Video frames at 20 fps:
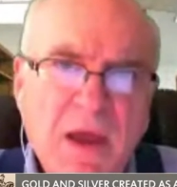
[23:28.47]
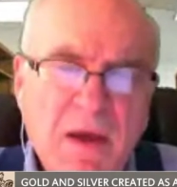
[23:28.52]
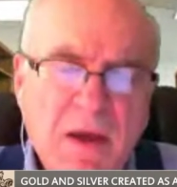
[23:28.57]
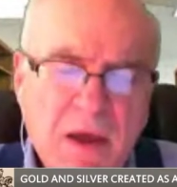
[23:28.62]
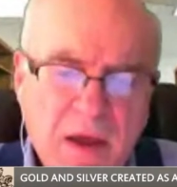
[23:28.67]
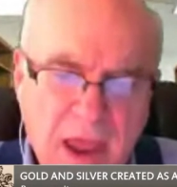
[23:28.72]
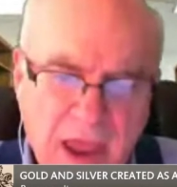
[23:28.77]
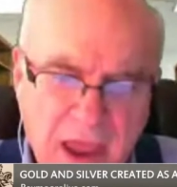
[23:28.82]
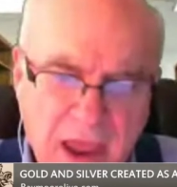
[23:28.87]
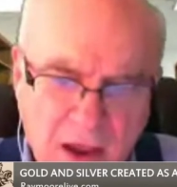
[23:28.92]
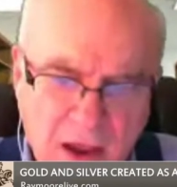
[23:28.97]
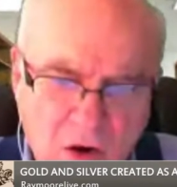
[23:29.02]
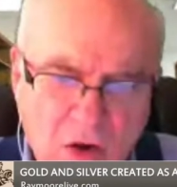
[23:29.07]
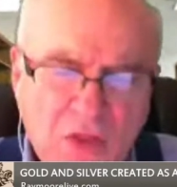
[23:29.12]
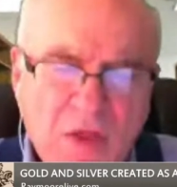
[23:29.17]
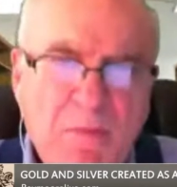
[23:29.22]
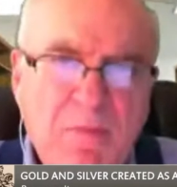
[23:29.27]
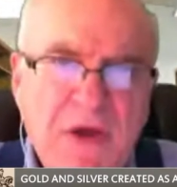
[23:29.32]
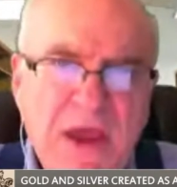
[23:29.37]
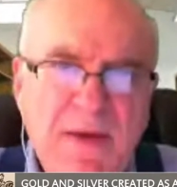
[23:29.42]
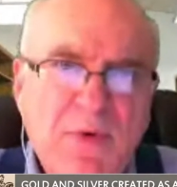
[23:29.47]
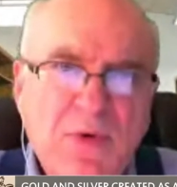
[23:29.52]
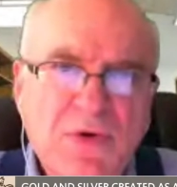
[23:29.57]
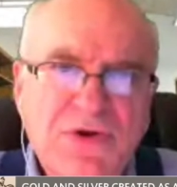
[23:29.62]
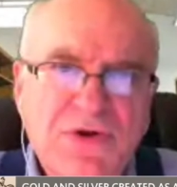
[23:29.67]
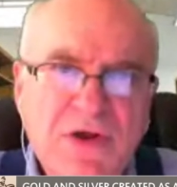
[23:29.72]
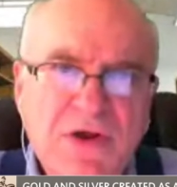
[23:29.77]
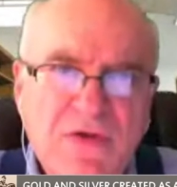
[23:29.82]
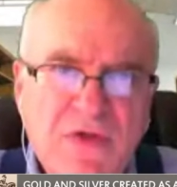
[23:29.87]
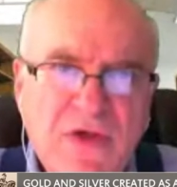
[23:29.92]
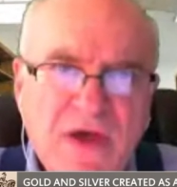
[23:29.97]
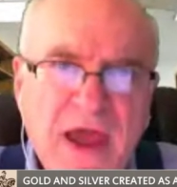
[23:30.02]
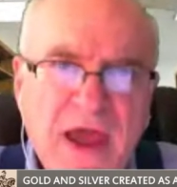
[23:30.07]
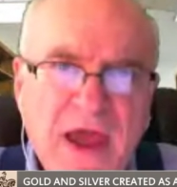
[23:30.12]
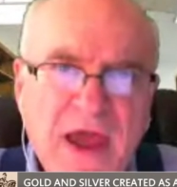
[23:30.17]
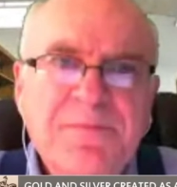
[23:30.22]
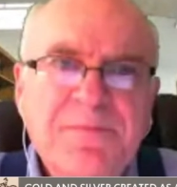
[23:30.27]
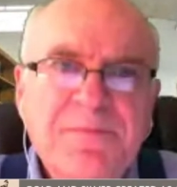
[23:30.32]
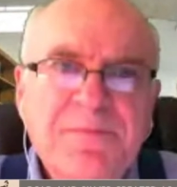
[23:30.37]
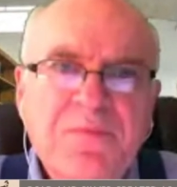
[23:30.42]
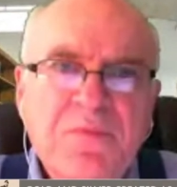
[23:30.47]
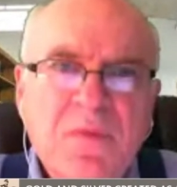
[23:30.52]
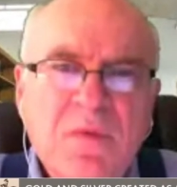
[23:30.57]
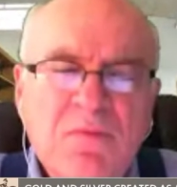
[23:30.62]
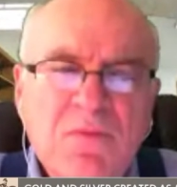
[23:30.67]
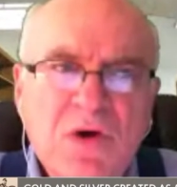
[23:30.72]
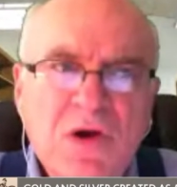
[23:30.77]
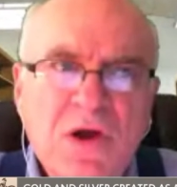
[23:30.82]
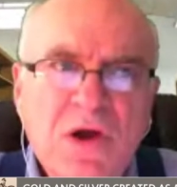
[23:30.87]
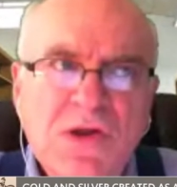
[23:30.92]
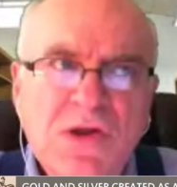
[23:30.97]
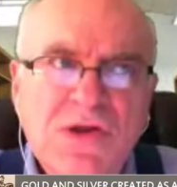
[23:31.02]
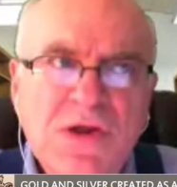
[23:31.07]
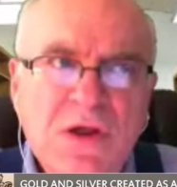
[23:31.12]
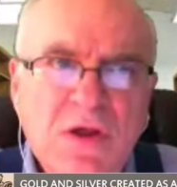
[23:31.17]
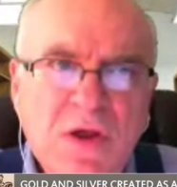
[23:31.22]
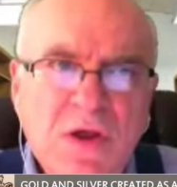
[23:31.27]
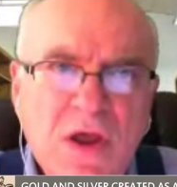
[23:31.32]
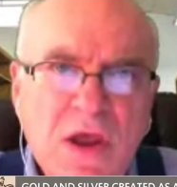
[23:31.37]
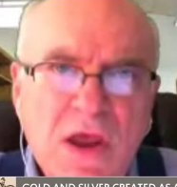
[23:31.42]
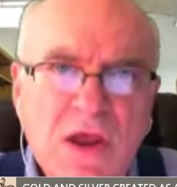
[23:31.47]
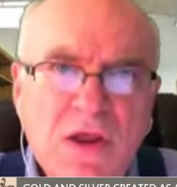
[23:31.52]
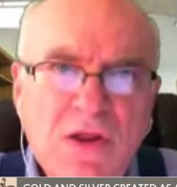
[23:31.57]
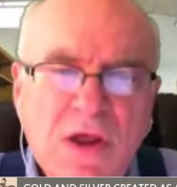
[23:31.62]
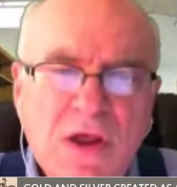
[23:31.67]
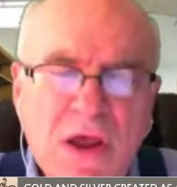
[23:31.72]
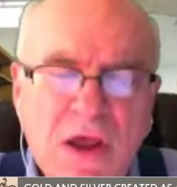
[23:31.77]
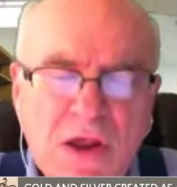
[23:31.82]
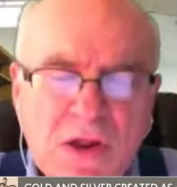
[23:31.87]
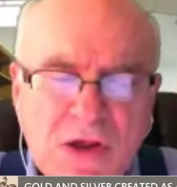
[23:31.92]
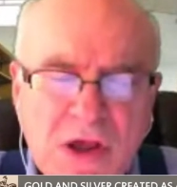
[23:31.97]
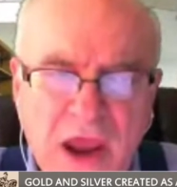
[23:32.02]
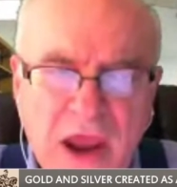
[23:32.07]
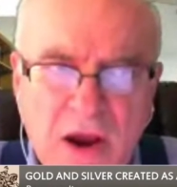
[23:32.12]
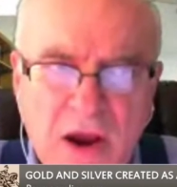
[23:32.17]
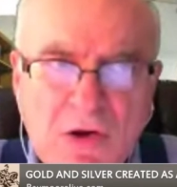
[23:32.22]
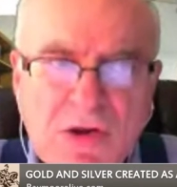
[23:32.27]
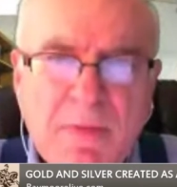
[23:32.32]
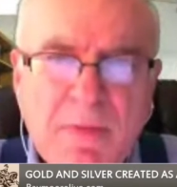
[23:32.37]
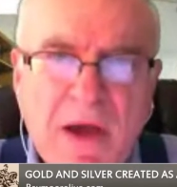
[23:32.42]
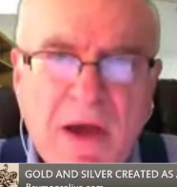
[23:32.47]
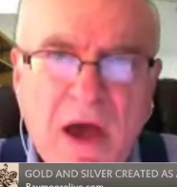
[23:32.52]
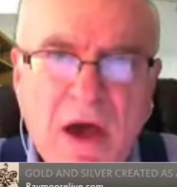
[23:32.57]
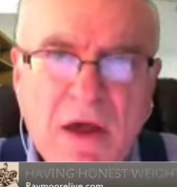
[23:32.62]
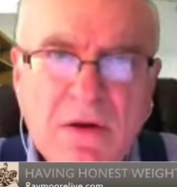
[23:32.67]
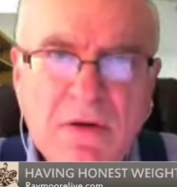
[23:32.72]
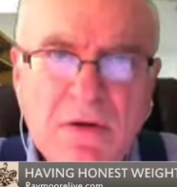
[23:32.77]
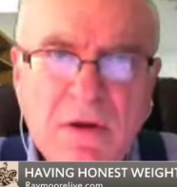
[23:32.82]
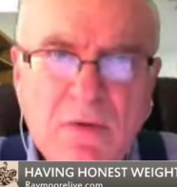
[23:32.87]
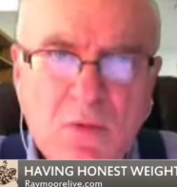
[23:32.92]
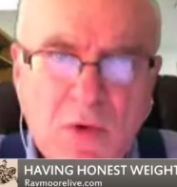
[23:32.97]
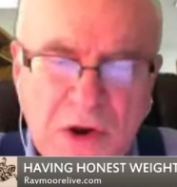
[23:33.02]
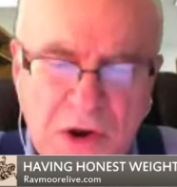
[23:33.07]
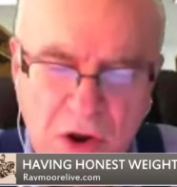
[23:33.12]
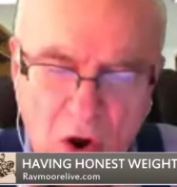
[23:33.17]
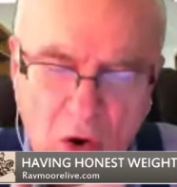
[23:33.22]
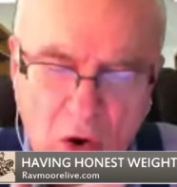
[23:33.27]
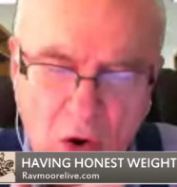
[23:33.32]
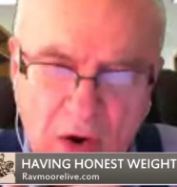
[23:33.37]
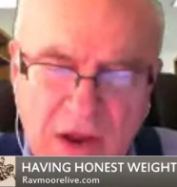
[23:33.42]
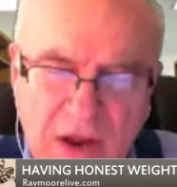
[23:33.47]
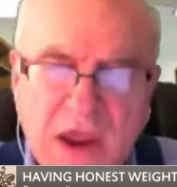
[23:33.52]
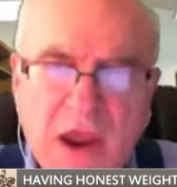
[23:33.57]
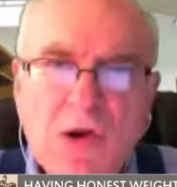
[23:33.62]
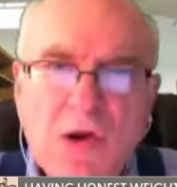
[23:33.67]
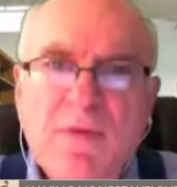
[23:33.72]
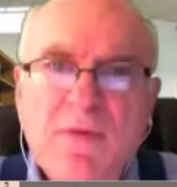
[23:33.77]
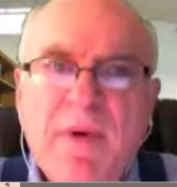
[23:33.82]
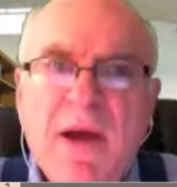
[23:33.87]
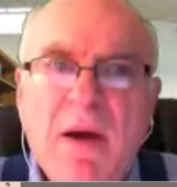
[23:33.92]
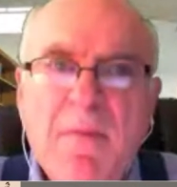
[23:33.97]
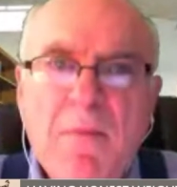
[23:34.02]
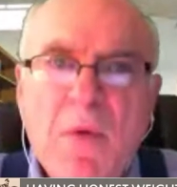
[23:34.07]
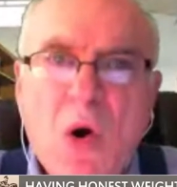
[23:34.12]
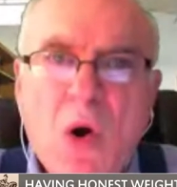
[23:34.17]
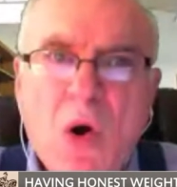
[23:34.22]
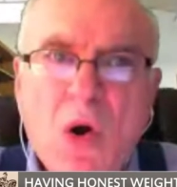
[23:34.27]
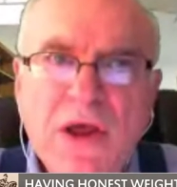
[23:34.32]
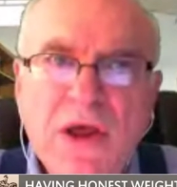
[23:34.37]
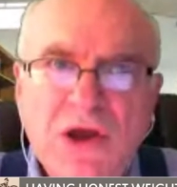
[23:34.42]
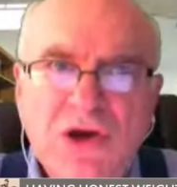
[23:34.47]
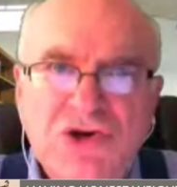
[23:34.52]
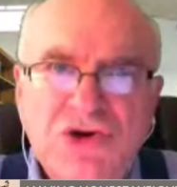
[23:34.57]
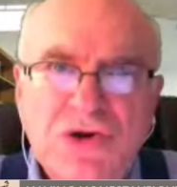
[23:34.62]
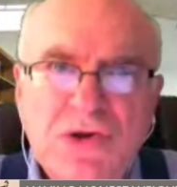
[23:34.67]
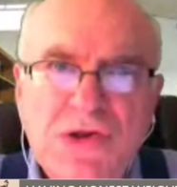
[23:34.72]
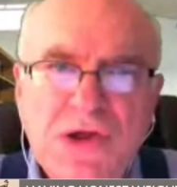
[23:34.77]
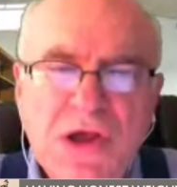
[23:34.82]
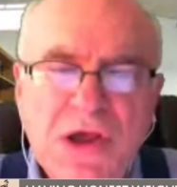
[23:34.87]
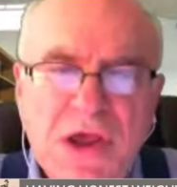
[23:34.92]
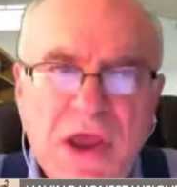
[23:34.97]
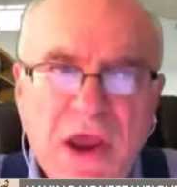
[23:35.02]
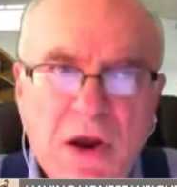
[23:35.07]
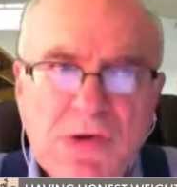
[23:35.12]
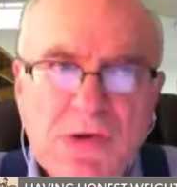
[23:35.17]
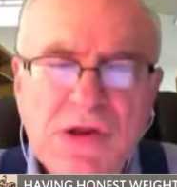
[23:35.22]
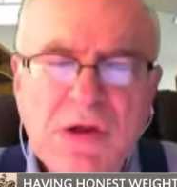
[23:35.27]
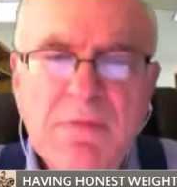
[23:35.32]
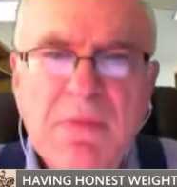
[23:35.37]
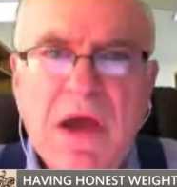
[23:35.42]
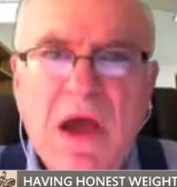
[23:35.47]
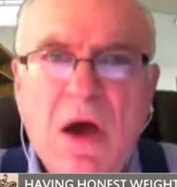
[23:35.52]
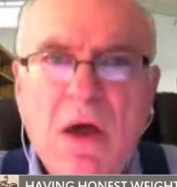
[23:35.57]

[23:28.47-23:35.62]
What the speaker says: held the people to that because he cares about, we know he cares about moral issues. He cares about